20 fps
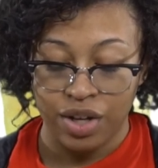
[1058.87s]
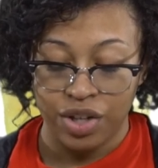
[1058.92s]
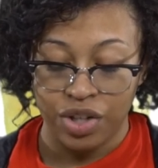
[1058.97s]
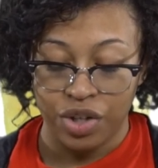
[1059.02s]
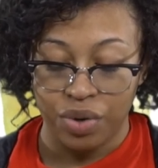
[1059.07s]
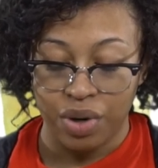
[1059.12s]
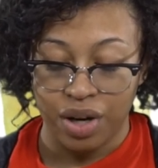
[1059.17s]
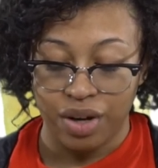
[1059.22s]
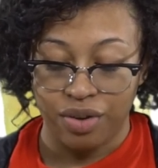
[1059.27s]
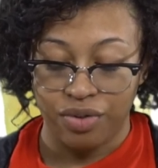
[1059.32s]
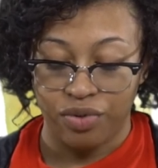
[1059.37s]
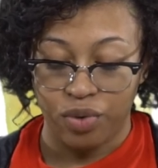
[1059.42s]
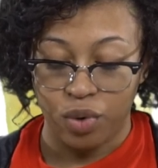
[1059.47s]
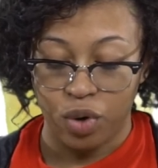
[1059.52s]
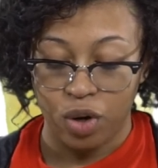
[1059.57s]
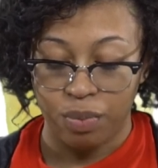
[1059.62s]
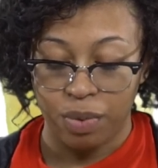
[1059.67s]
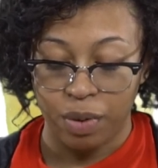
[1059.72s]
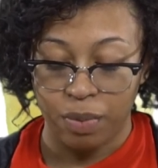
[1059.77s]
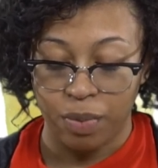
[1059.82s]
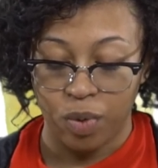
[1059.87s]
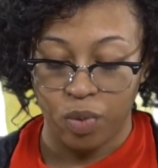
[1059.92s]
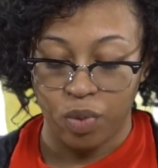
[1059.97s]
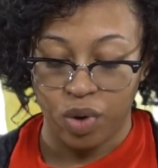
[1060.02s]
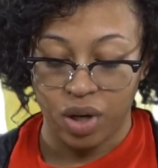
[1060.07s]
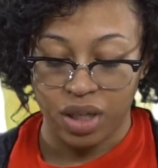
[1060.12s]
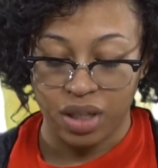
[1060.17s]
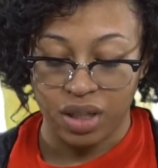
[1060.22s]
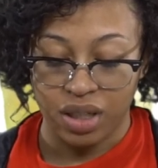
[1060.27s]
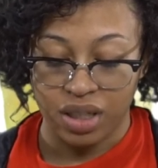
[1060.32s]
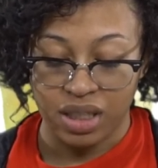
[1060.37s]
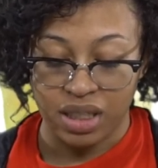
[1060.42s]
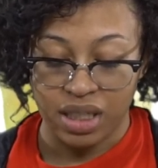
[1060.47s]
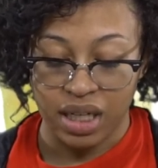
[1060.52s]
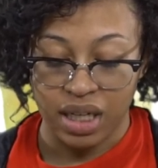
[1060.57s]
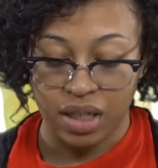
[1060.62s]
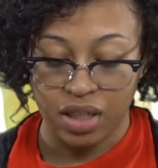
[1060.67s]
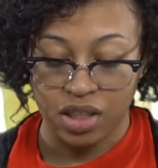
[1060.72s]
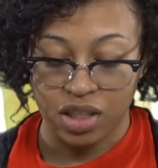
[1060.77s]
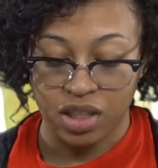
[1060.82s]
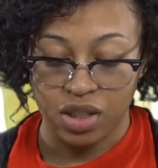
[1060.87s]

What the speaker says: You had 4 people working the stand,